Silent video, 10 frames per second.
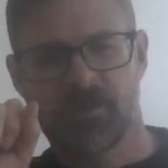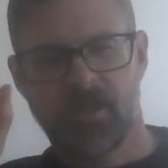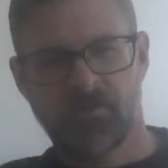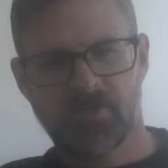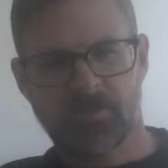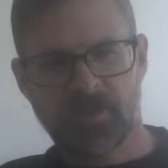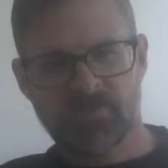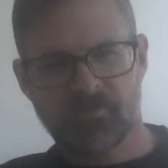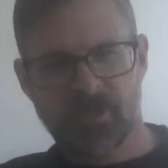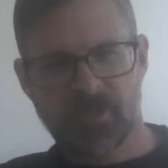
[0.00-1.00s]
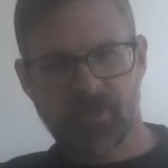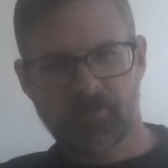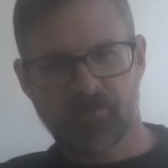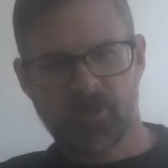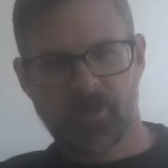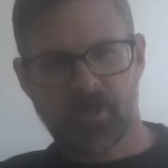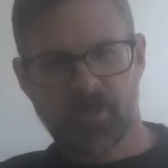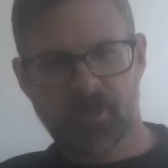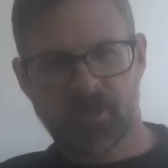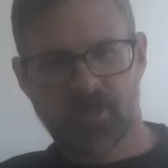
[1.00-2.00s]
Every time I'm speaking, I'm
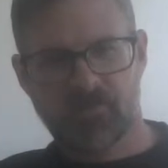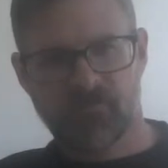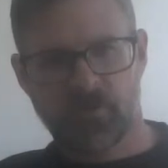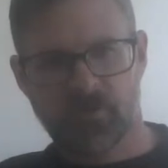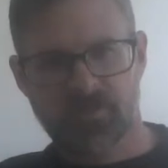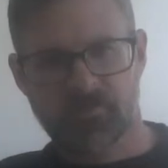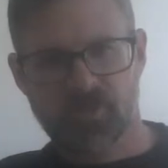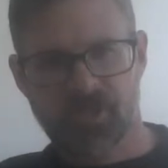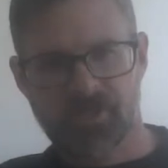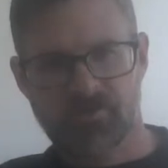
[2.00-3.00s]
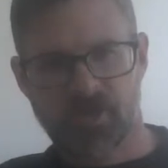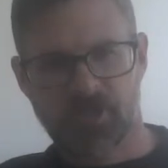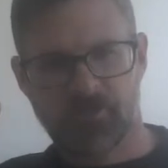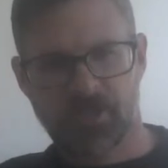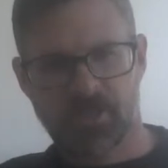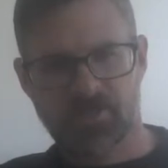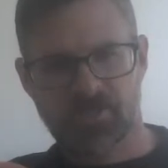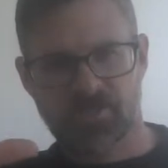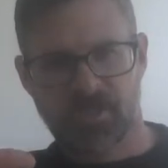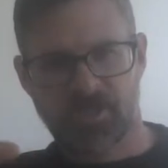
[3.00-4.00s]
communicating line interference and changing track
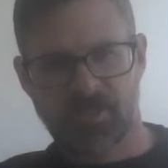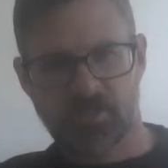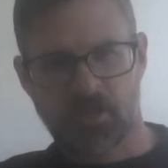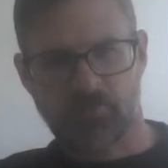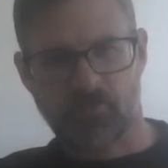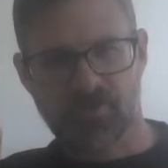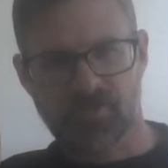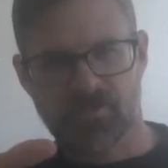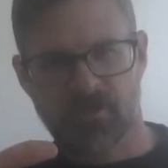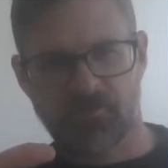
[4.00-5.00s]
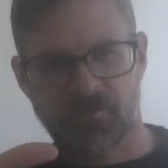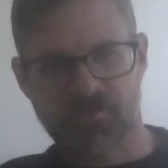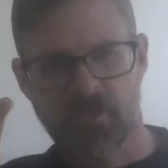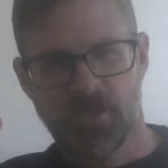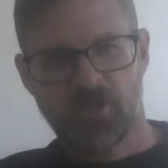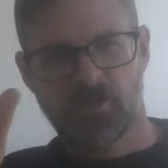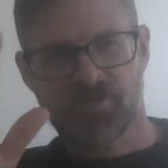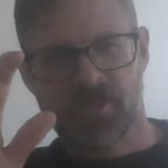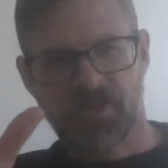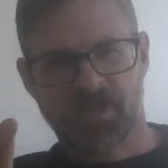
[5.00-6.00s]
communication setting and operation surface. You're
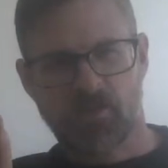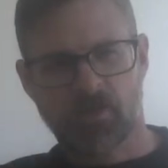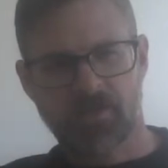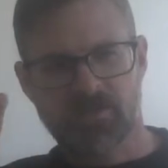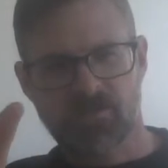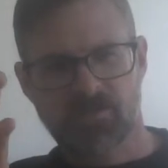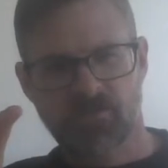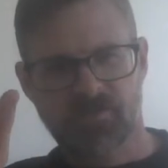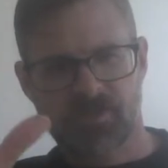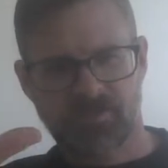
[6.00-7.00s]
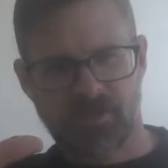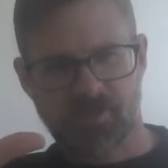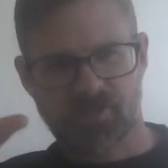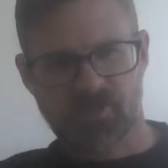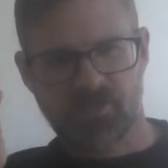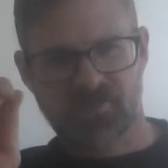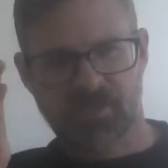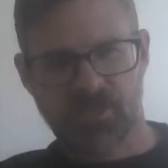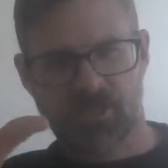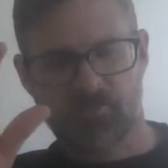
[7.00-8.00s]
setting calculations to its intention,
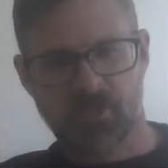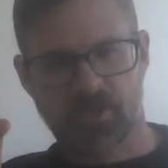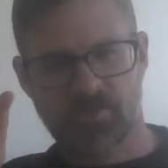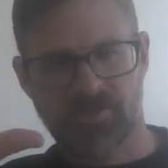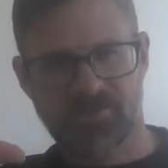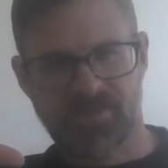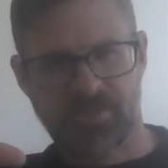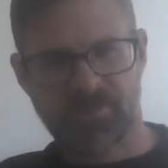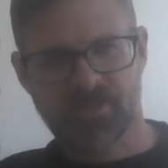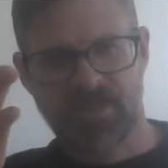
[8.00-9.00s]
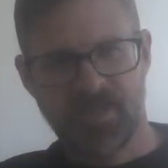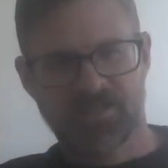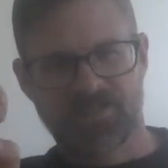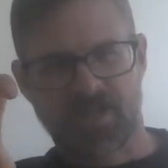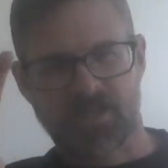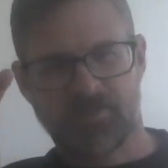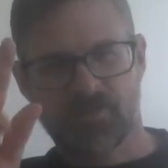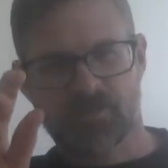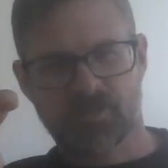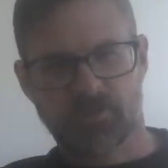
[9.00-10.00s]
satellite communication antennas, satellite
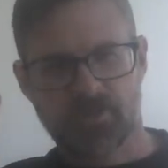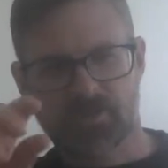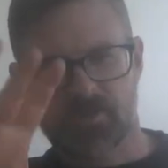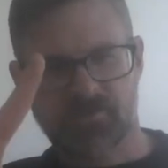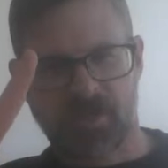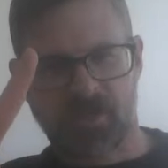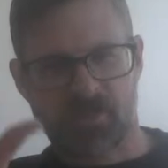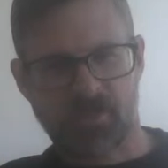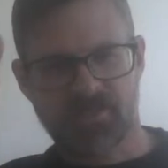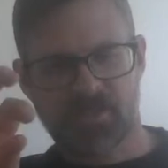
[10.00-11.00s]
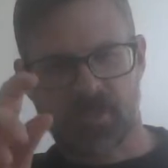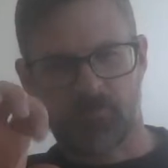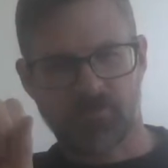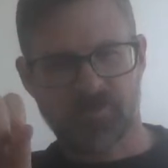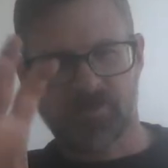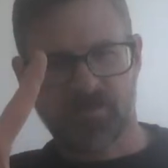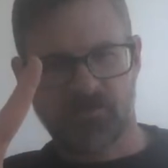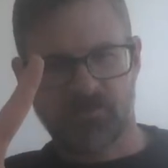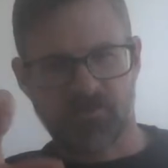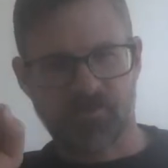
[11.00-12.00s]
position location of track lines, and operation
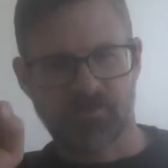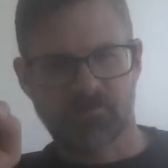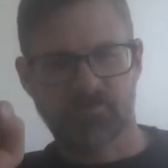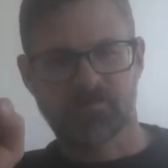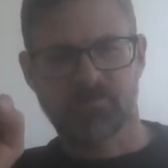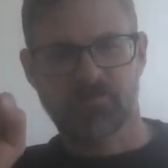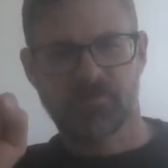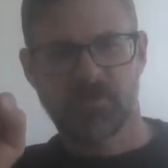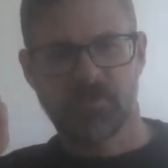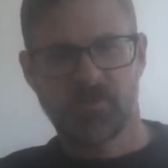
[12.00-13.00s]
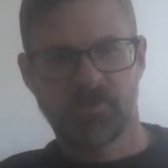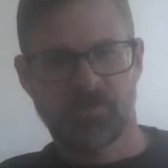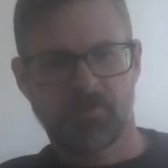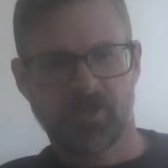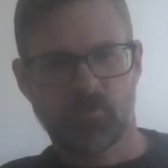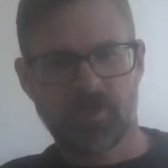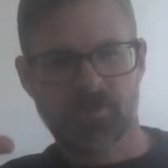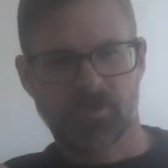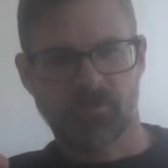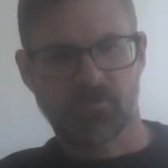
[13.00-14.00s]
surface. Done by
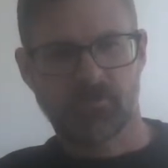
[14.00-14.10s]
equation.